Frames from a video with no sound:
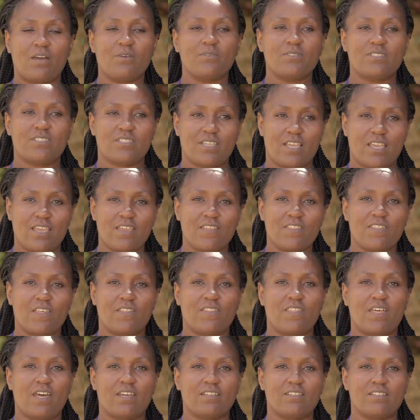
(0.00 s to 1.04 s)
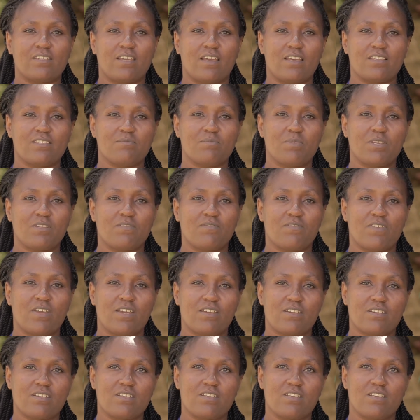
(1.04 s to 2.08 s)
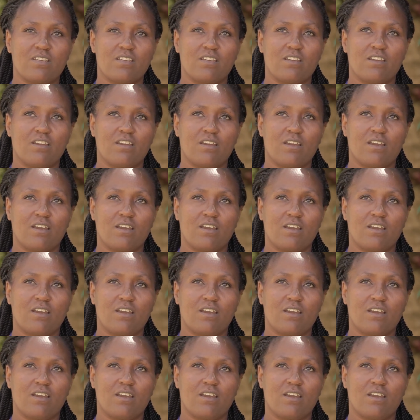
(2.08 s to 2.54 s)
would say that has been very